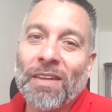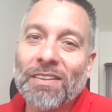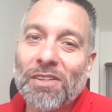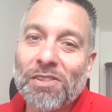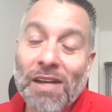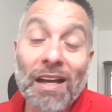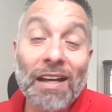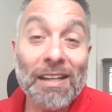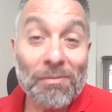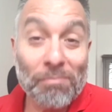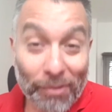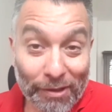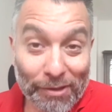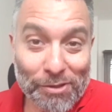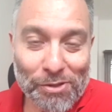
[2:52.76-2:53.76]
The cycling
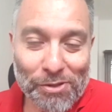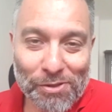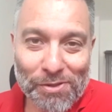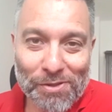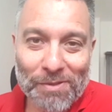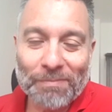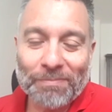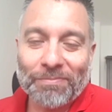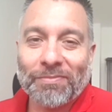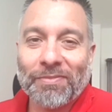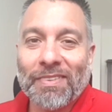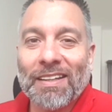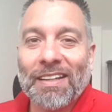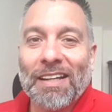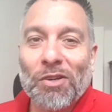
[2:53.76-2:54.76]
belches,
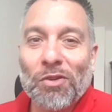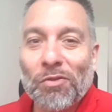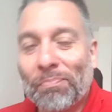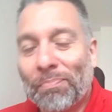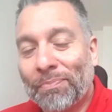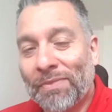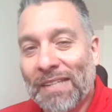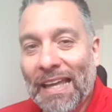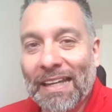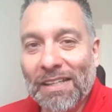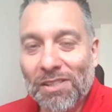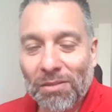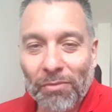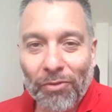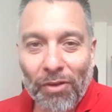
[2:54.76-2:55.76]
who've taken
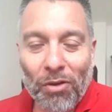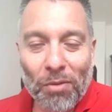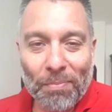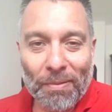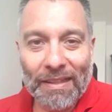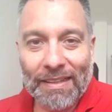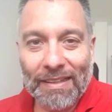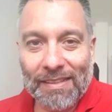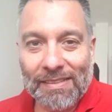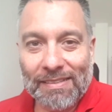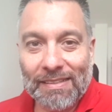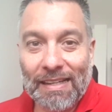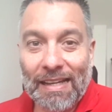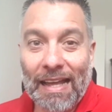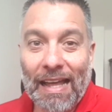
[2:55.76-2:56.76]
some of our
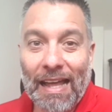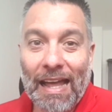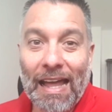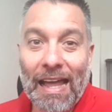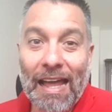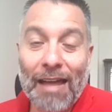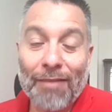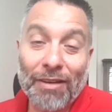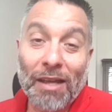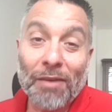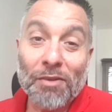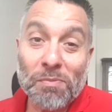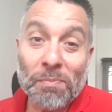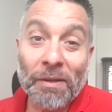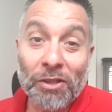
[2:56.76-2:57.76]
players, have allowed
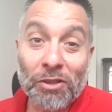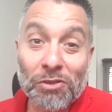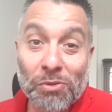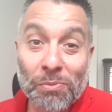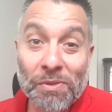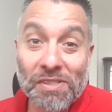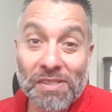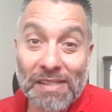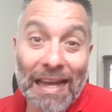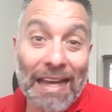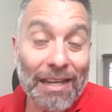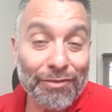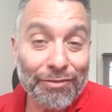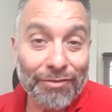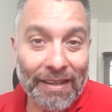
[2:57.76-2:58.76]
Espanyol to be
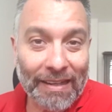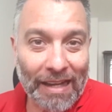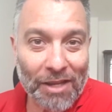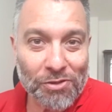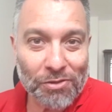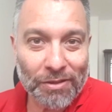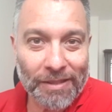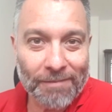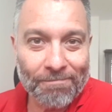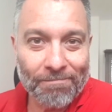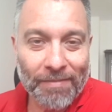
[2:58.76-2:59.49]
safe financially.